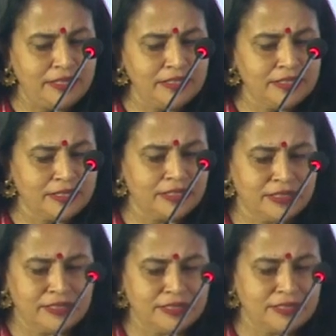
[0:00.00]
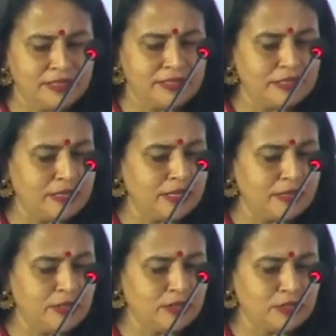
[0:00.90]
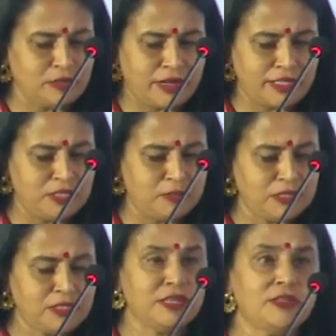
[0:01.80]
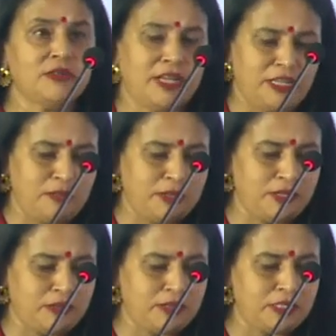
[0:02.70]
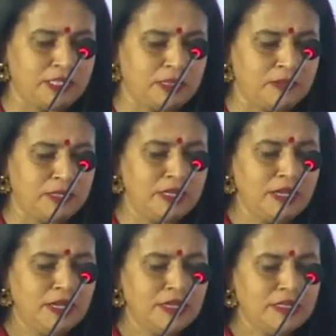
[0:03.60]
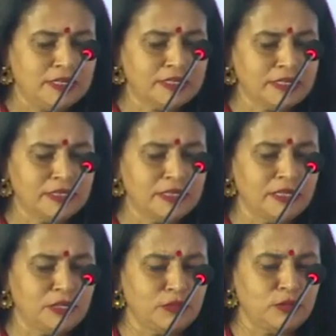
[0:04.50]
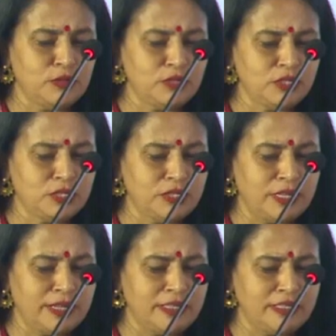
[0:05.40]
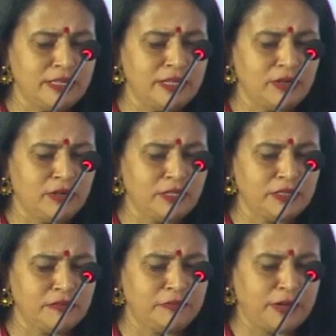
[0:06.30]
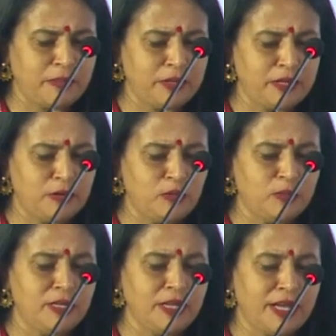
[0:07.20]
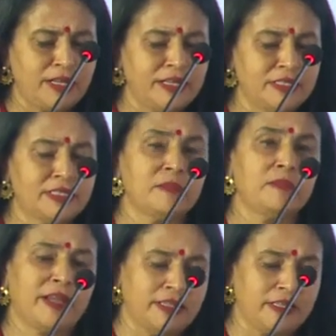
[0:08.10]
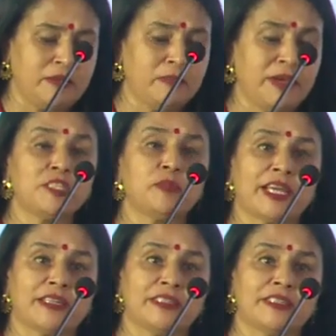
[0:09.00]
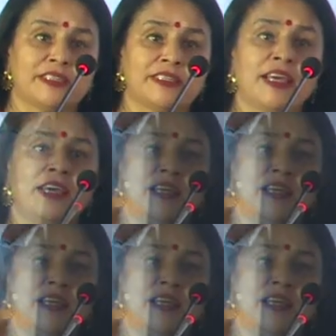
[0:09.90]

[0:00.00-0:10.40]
ask Dr. Y.G. Prasad or anybody on the table discussing revolutionizing cotton farming global high-density planting best practices?